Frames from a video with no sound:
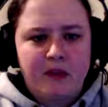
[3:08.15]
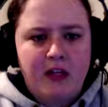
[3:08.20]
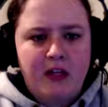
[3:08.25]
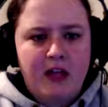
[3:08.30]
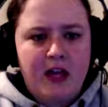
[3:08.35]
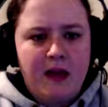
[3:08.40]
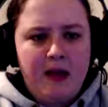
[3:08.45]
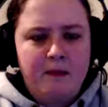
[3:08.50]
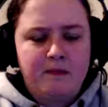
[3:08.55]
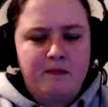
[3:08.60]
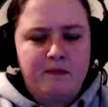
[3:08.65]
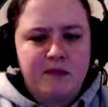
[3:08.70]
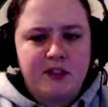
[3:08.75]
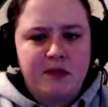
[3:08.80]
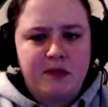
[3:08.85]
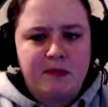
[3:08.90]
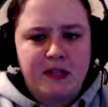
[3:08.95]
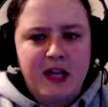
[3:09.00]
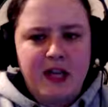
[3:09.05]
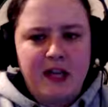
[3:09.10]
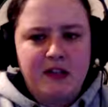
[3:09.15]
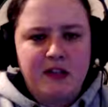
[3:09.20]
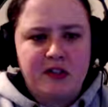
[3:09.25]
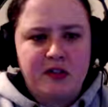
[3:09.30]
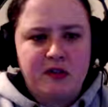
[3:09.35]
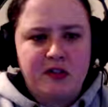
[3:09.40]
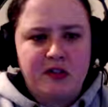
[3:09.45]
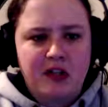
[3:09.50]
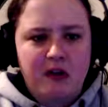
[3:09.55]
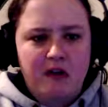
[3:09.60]
Yep,
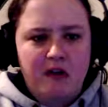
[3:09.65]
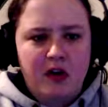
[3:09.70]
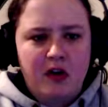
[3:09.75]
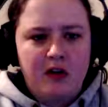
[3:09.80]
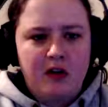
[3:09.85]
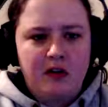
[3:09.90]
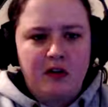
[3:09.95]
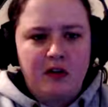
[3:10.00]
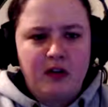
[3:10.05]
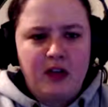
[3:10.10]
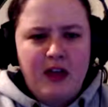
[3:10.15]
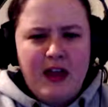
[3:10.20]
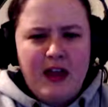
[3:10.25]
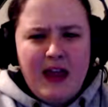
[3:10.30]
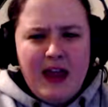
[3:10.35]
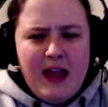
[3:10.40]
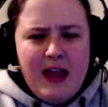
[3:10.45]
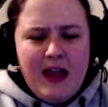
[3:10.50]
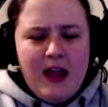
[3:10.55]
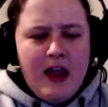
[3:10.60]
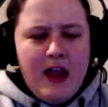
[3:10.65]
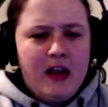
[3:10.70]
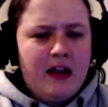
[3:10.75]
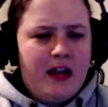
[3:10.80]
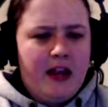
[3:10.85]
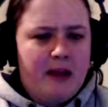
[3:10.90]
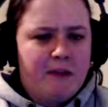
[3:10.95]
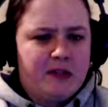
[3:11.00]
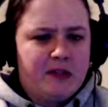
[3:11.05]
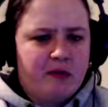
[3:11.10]
subtitles are on,
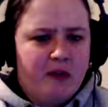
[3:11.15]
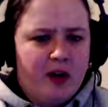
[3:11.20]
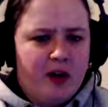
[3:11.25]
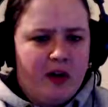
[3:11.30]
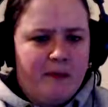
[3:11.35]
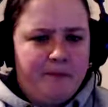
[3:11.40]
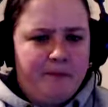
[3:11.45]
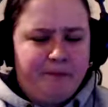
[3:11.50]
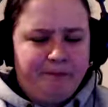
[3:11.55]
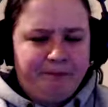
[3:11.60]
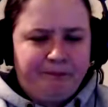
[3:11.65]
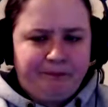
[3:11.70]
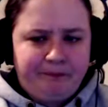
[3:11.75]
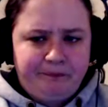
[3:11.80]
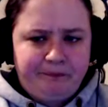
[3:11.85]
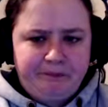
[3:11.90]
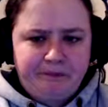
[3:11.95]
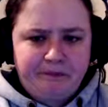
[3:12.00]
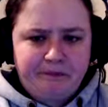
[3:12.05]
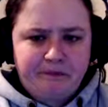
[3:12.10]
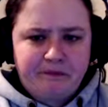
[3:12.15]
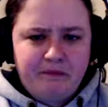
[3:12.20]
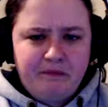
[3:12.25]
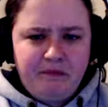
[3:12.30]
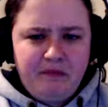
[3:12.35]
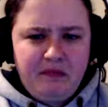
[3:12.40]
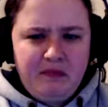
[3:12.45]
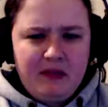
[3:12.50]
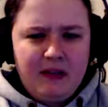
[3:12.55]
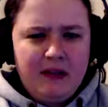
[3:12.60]
names are on,
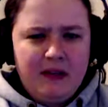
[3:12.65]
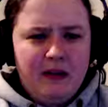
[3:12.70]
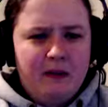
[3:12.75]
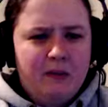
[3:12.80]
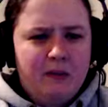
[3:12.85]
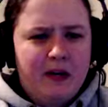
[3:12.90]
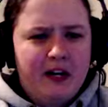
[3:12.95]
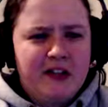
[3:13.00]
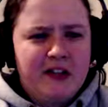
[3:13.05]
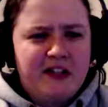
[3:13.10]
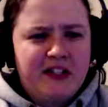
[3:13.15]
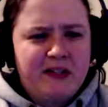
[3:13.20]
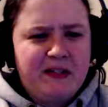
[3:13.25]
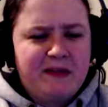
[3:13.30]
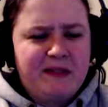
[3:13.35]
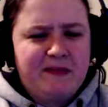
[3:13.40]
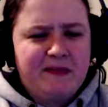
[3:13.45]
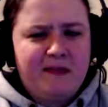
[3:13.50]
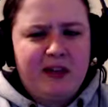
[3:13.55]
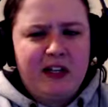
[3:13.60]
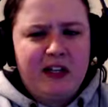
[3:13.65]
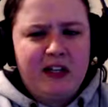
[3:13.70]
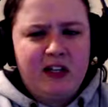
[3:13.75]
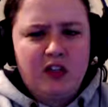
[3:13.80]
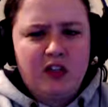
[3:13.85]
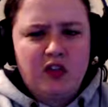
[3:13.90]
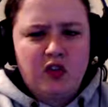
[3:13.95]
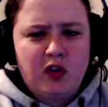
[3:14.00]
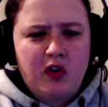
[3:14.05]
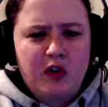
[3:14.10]
brightness seems fine,
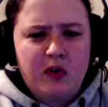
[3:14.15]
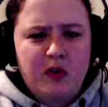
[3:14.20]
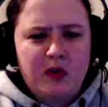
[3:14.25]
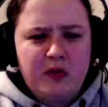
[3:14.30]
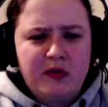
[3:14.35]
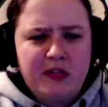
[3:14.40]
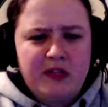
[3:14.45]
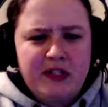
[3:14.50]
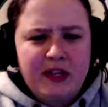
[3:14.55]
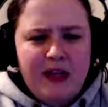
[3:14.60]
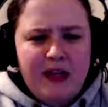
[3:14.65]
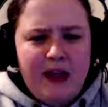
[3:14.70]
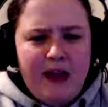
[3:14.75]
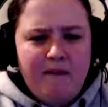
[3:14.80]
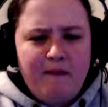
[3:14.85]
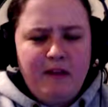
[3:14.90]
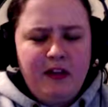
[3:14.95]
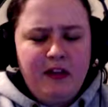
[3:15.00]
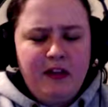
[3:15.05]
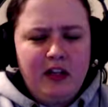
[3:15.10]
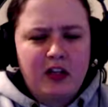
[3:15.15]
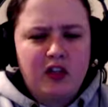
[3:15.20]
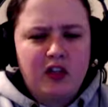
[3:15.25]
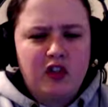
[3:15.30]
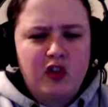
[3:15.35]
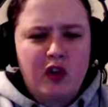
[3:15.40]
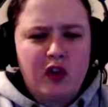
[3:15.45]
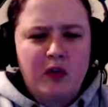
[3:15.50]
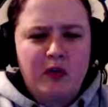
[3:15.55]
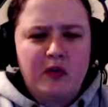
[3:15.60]
controls. I think the
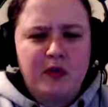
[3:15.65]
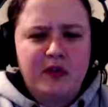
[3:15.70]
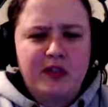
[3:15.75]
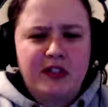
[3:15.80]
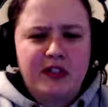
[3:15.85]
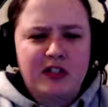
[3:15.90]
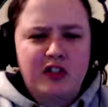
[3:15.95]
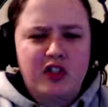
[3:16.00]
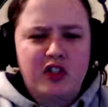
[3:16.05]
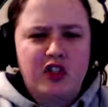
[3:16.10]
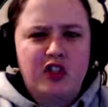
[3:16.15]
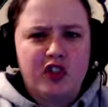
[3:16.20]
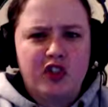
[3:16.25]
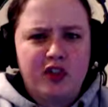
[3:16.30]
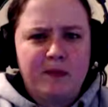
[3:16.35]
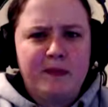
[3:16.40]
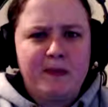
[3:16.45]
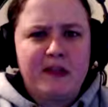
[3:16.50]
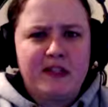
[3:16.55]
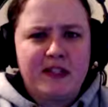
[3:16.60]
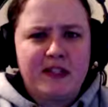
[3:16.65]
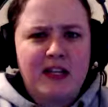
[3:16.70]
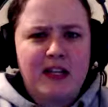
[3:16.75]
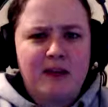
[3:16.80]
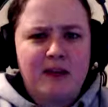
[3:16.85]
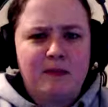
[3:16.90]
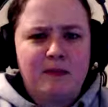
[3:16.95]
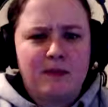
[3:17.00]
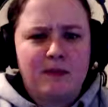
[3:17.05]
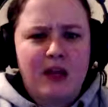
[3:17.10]
controls should be the
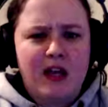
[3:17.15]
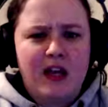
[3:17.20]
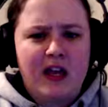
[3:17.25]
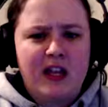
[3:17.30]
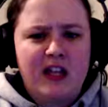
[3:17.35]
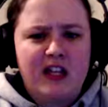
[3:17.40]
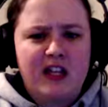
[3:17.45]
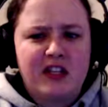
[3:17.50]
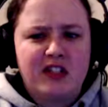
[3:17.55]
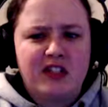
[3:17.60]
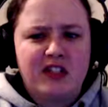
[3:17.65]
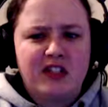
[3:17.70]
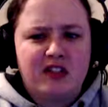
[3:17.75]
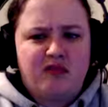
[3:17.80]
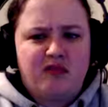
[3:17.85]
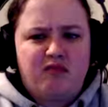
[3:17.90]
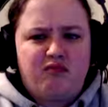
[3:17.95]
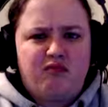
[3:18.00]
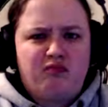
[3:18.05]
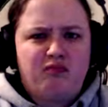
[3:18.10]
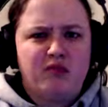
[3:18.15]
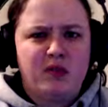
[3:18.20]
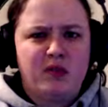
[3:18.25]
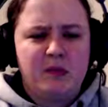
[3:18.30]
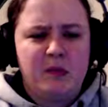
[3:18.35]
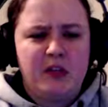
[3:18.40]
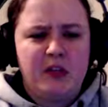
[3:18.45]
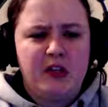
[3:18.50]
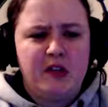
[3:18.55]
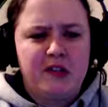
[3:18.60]
same as
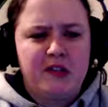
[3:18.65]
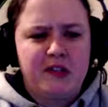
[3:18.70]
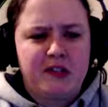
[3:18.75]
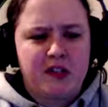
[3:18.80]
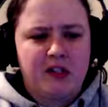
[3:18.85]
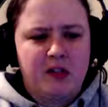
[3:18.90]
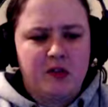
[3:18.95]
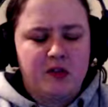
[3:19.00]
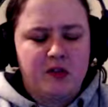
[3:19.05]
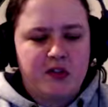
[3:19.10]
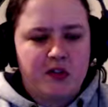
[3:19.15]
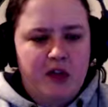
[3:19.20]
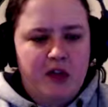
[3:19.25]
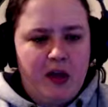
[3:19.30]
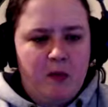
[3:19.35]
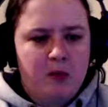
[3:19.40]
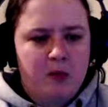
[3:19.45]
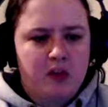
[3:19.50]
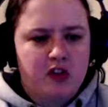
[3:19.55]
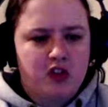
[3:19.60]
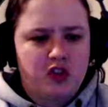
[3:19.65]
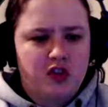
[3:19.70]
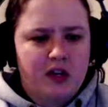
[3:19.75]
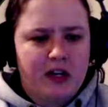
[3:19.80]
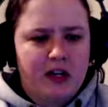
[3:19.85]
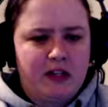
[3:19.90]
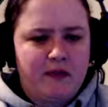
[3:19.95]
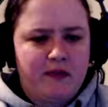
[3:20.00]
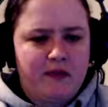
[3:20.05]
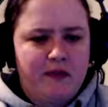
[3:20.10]
what we used to. So yeah, while
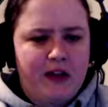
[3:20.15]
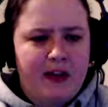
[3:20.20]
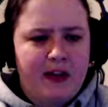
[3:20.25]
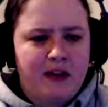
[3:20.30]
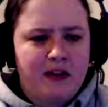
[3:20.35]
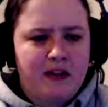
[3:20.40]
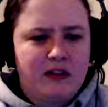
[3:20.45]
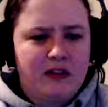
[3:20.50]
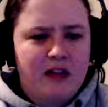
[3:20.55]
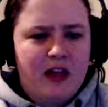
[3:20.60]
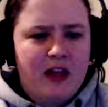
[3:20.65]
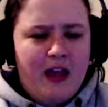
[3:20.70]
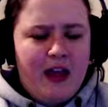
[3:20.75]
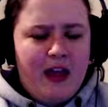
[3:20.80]
strike, defend,